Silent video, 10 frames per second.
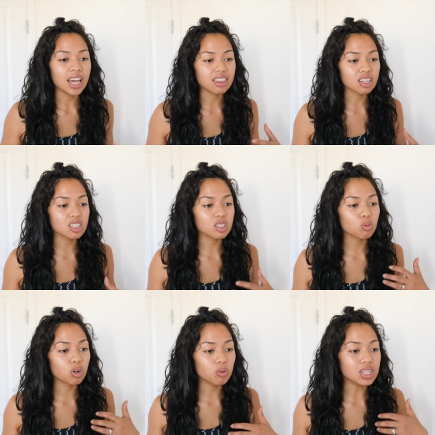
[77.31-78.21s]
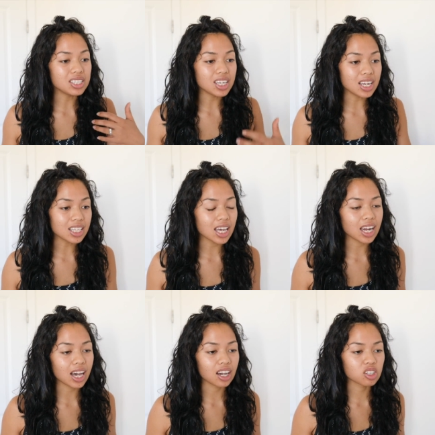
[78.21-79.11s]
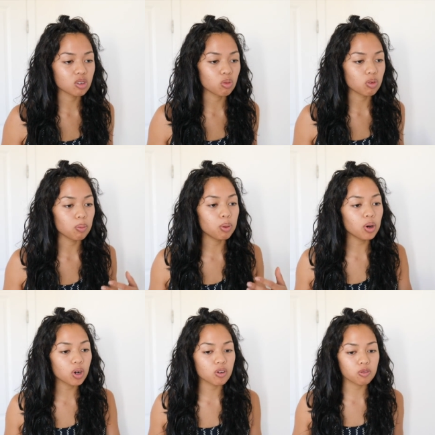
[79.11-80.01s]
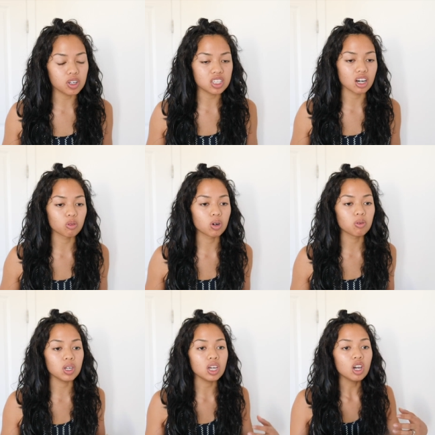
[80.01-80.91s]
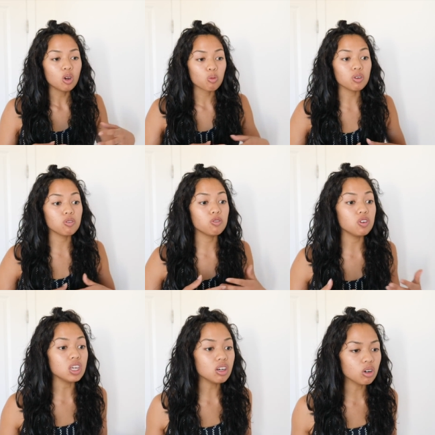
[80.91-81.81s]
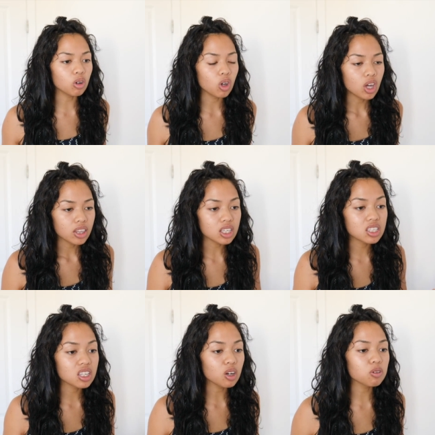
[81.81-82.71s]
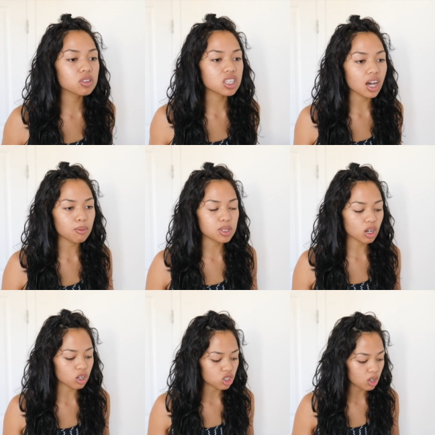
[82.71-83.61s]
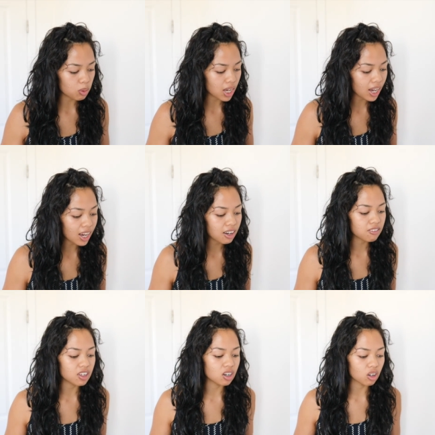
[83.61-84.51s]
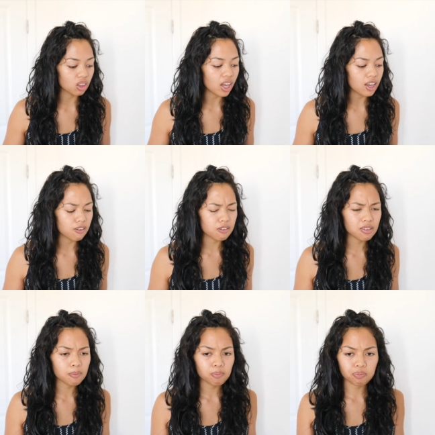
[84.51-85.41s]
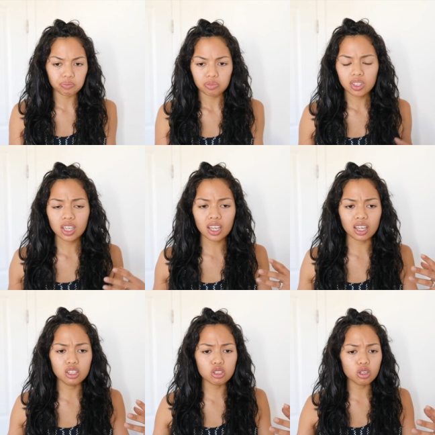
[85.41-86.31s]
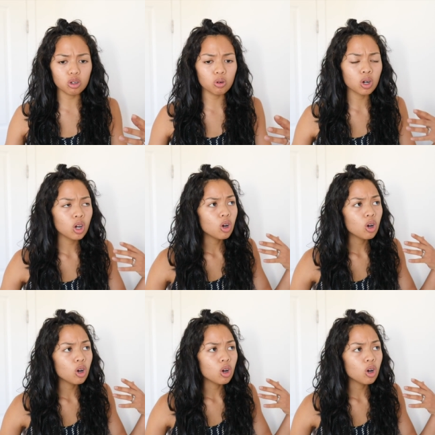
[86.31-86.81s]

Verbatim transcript: and that's is where we take that action, where we put our foot down, where we reveal the self-sabotage that we have in our life. And so